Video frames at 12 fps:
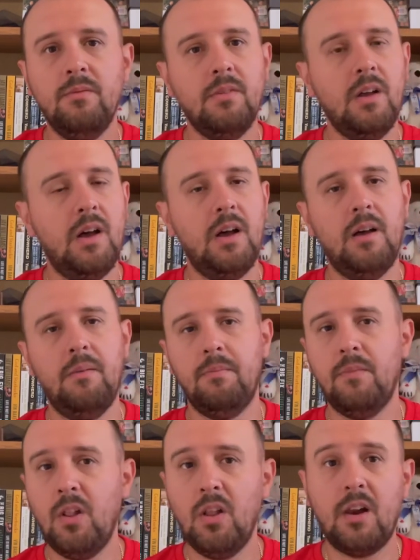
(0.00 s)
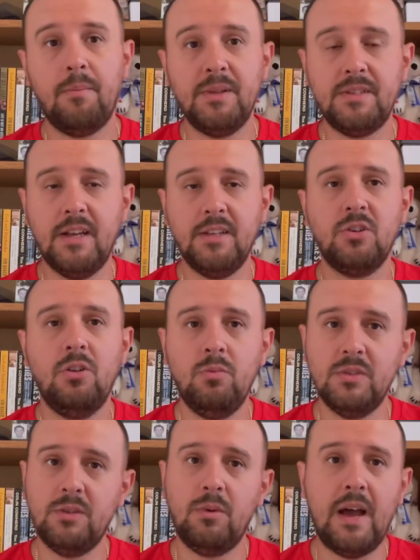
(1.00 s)
Um, a lot of potential. We'll
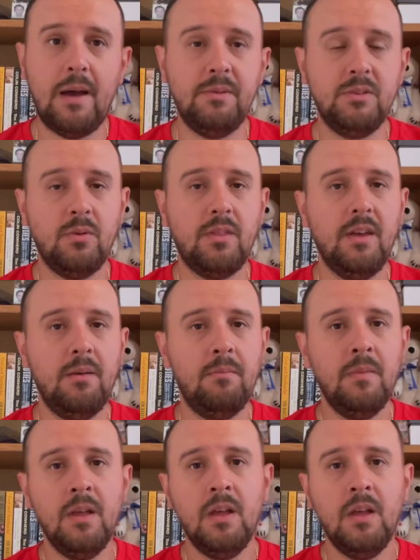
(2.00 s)
see what happens with him.